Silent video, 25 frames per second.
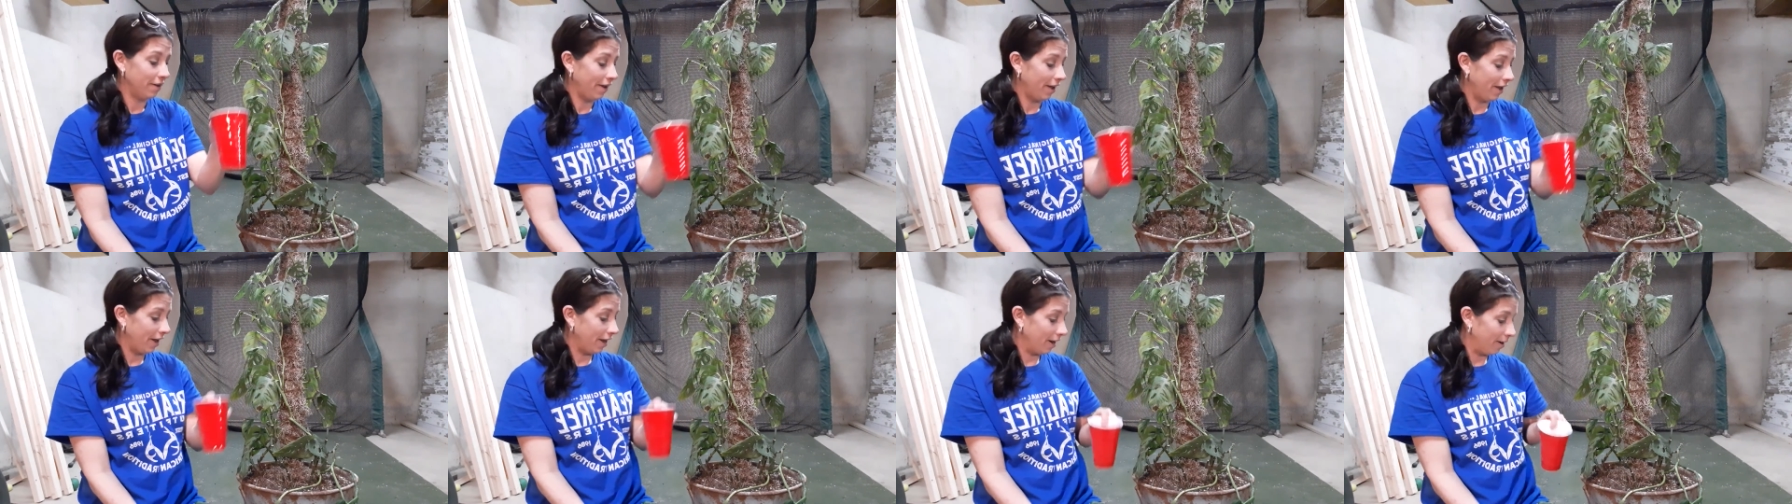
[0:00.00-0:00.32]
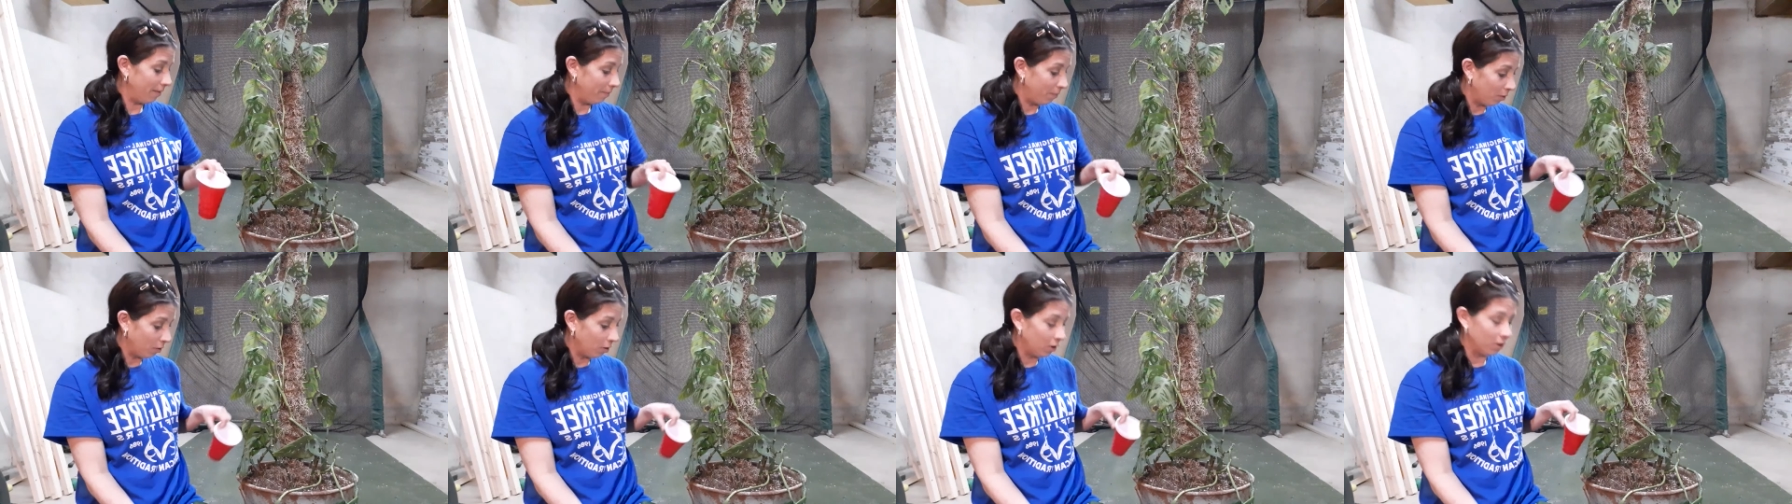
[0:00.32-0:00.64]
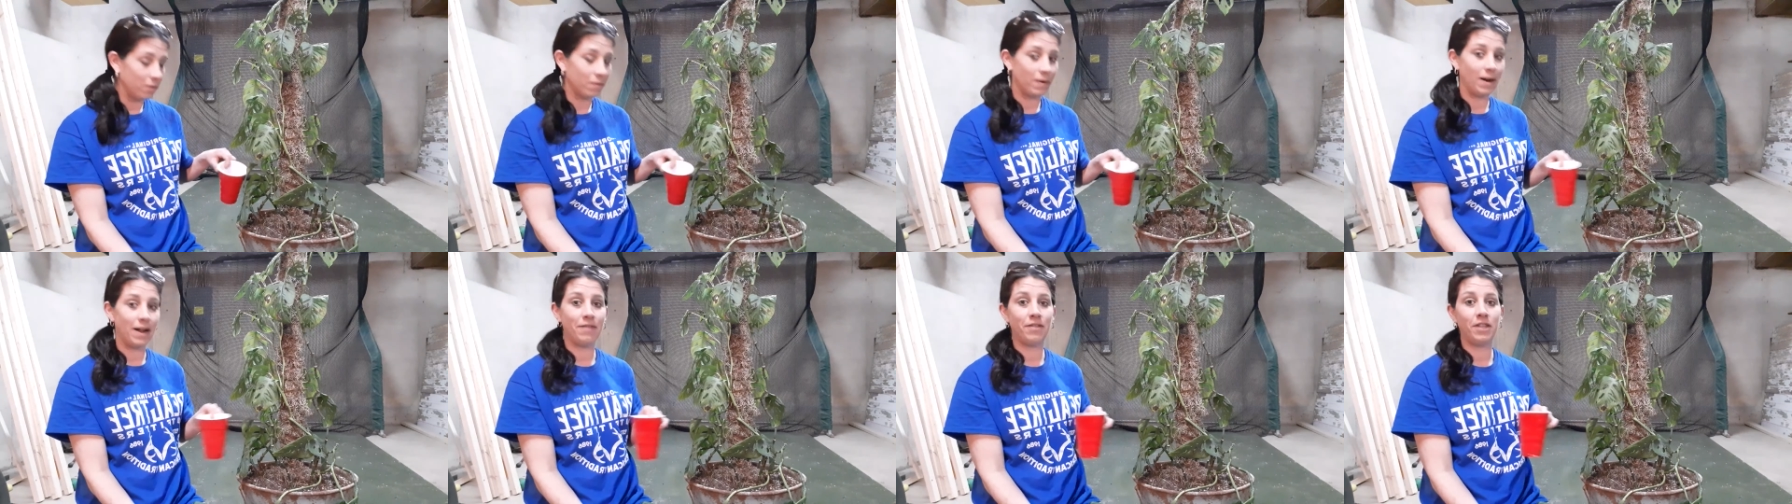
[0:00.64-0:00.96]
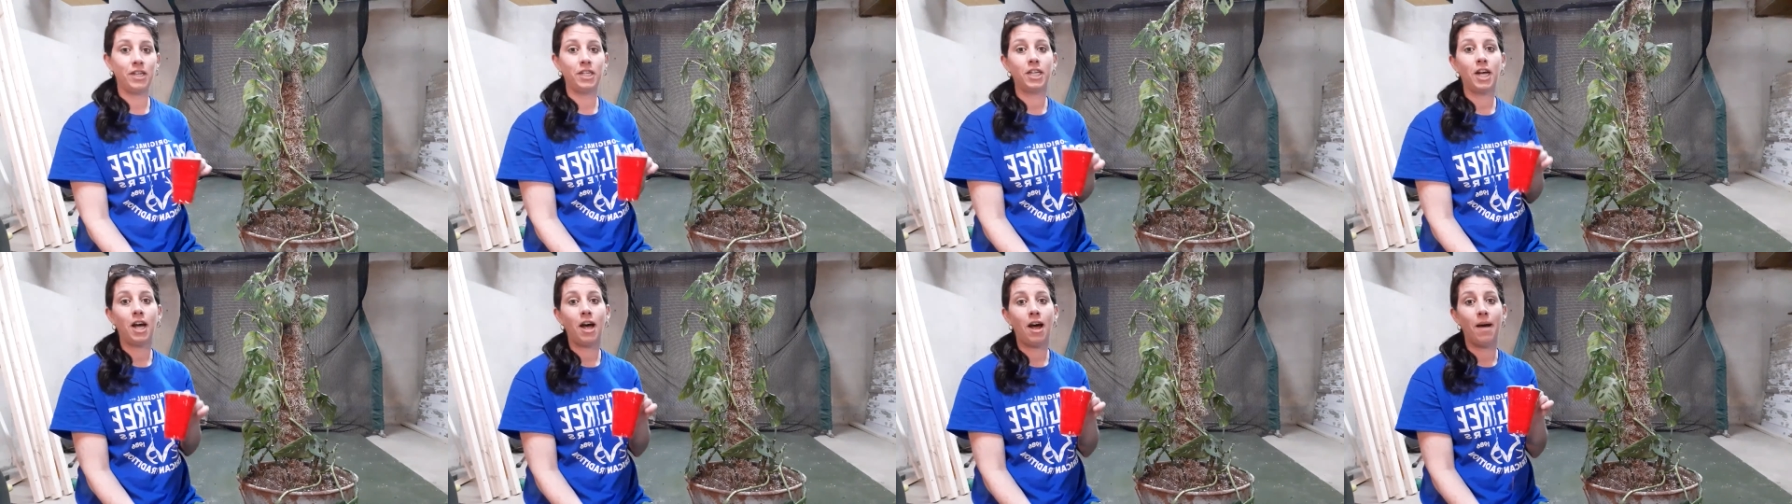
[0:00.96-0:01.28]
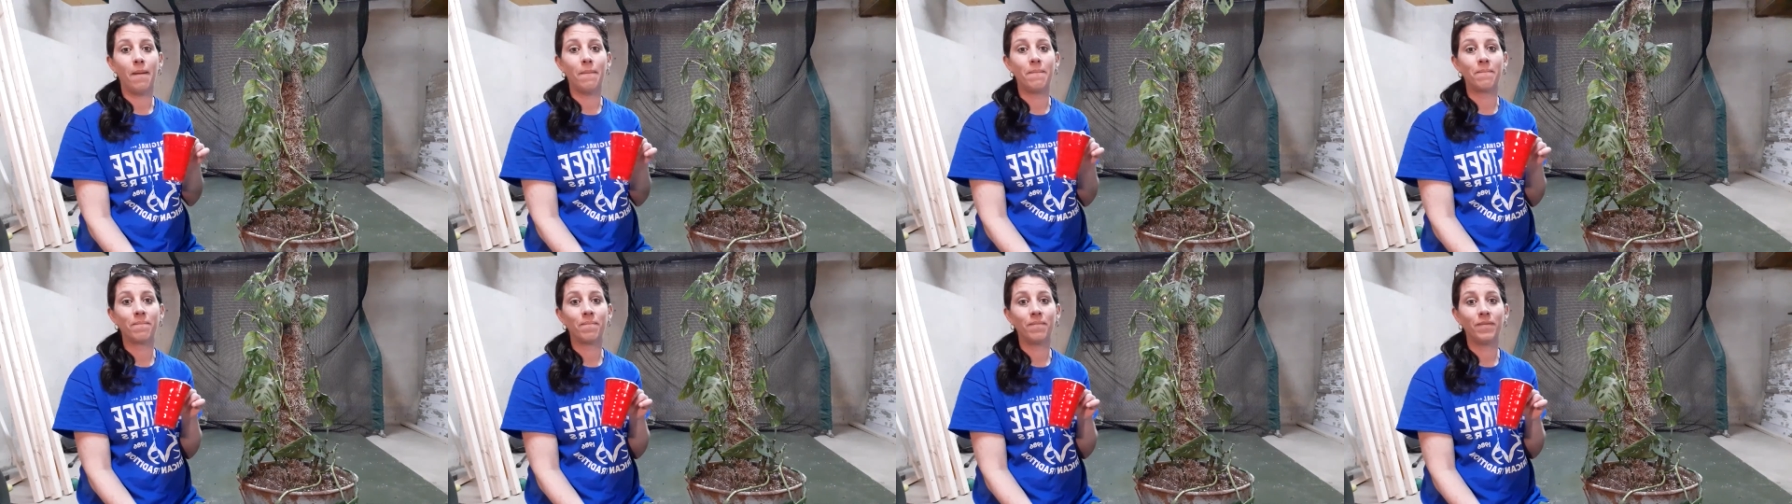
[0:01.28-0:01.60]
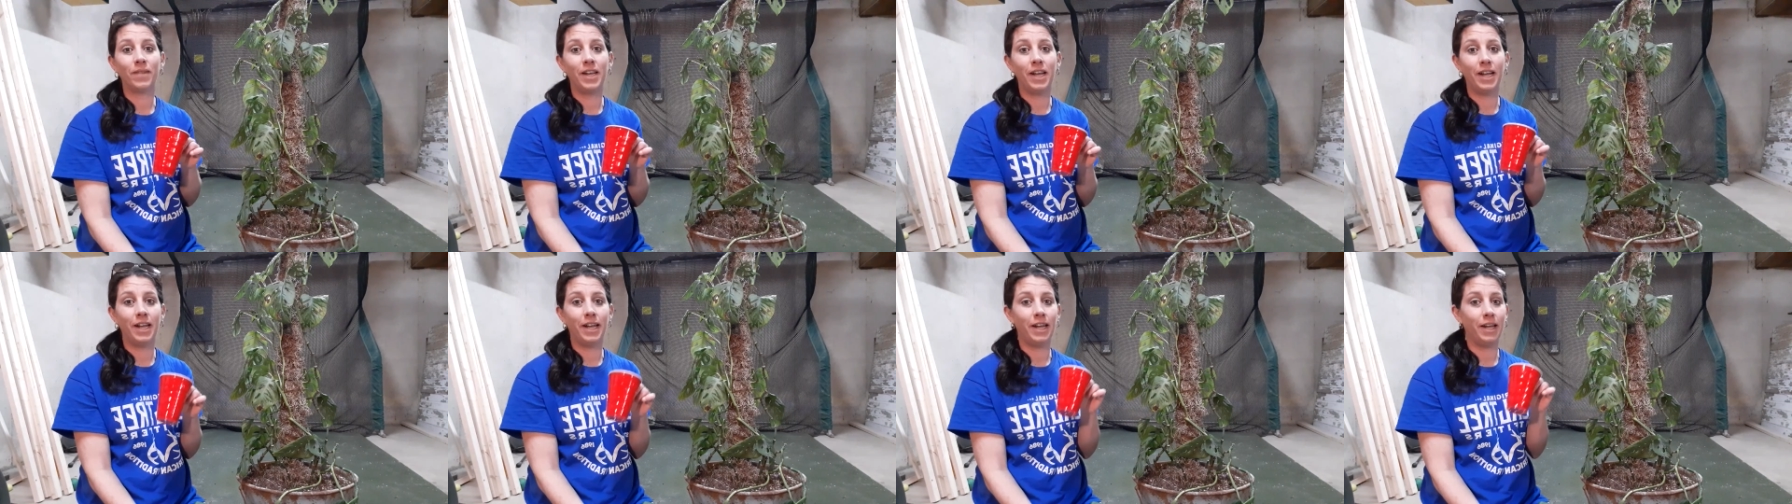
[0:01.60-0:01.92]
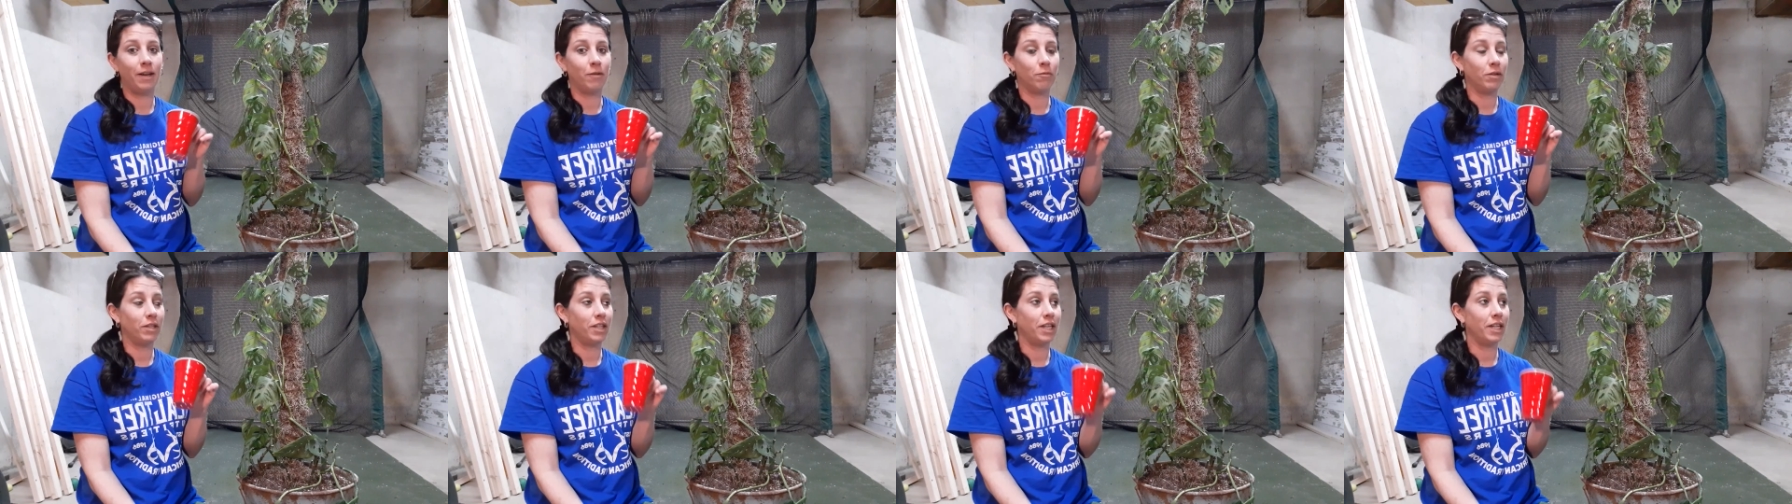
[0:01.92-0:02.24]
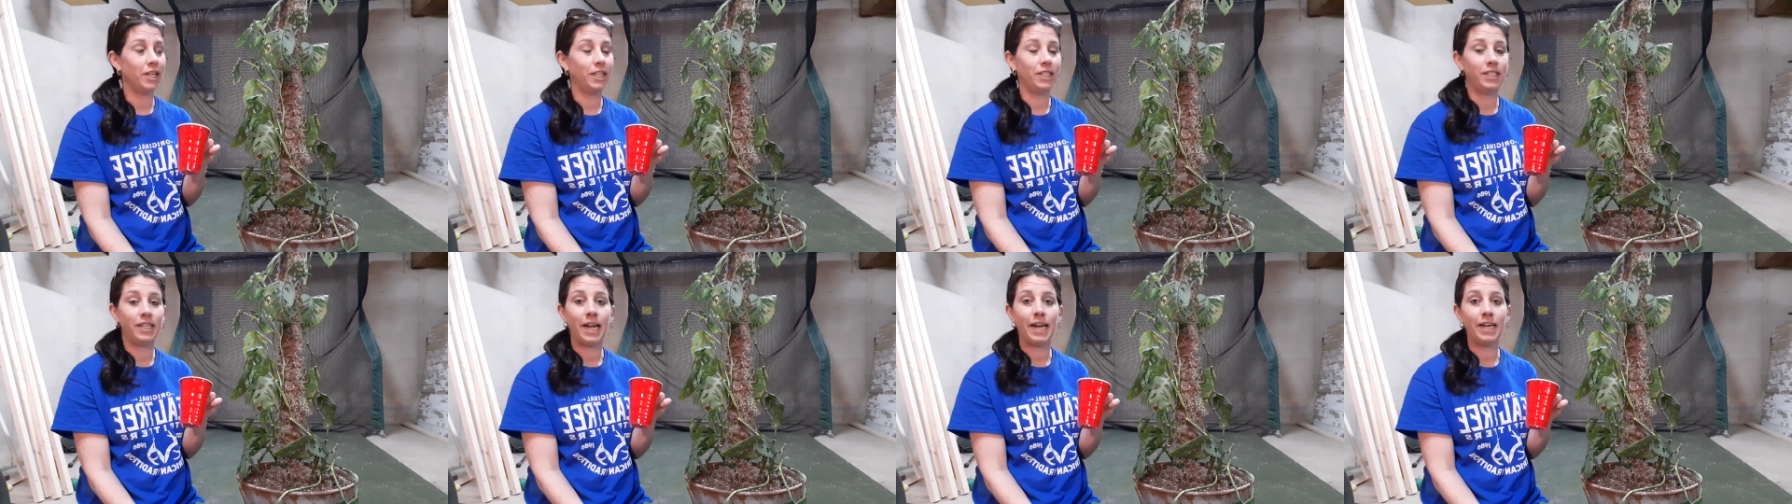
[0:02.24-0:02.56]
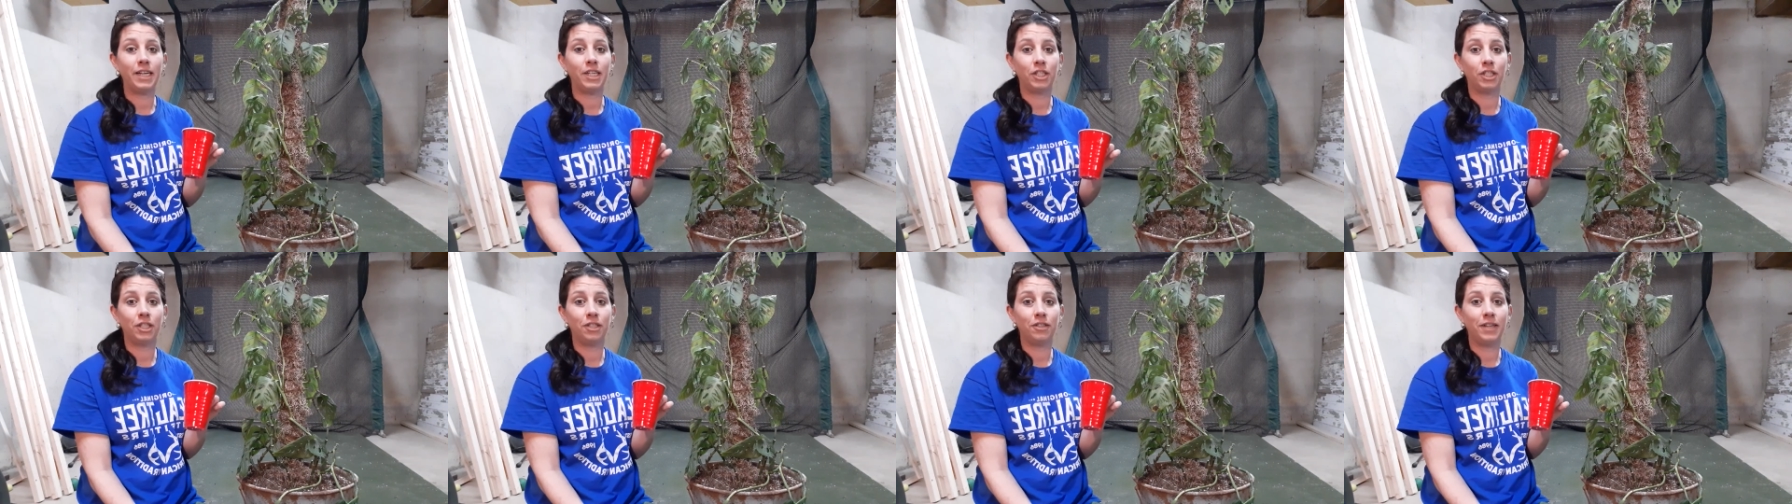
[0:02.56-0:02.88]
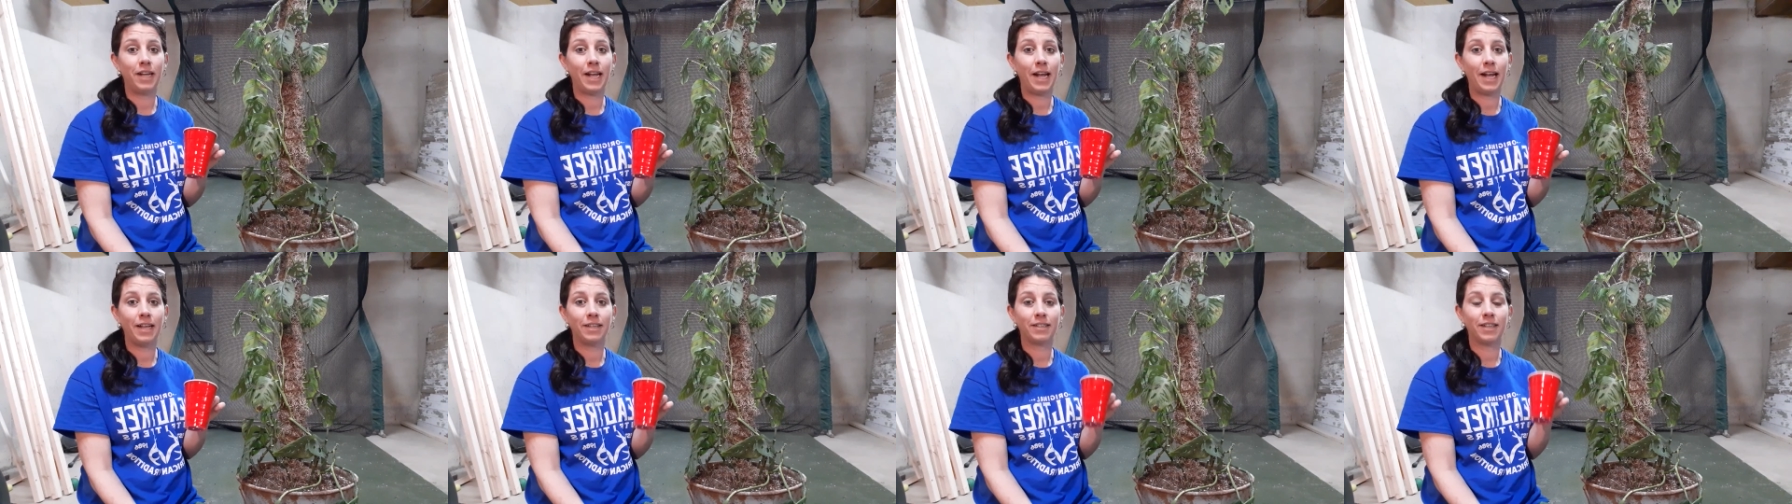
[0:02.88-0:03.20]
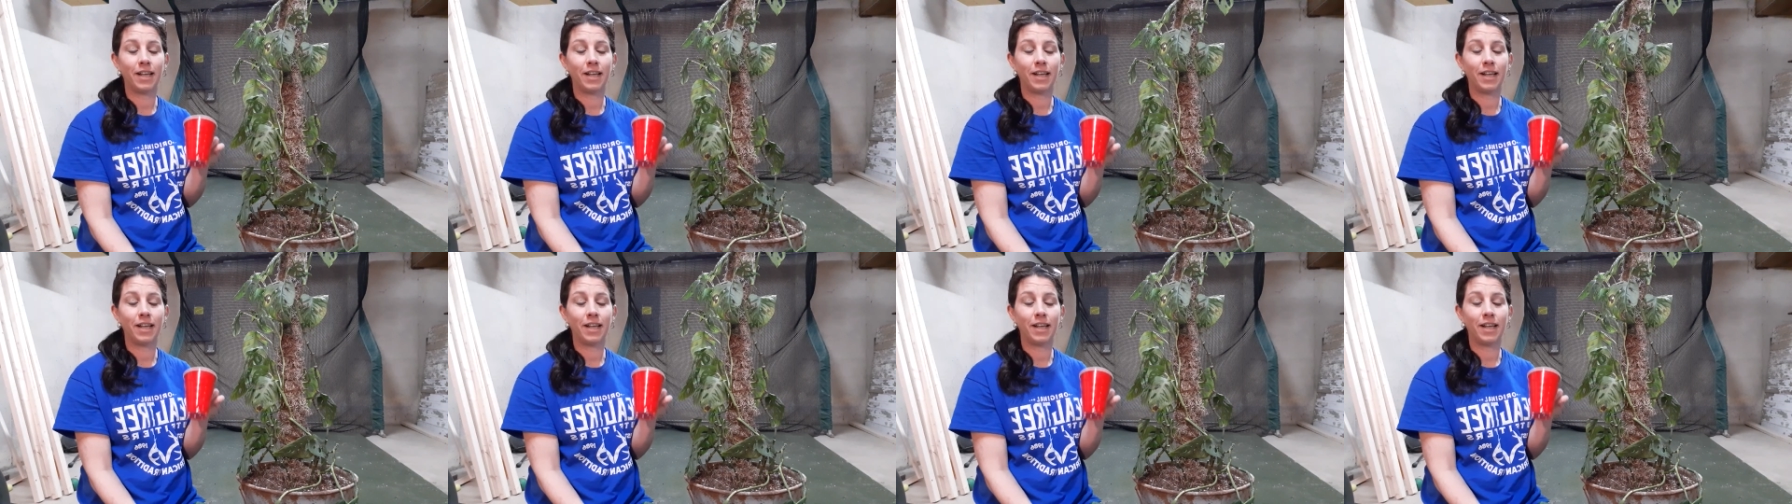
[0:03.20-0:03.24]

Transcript: And I pour it around the top and within a day to two days,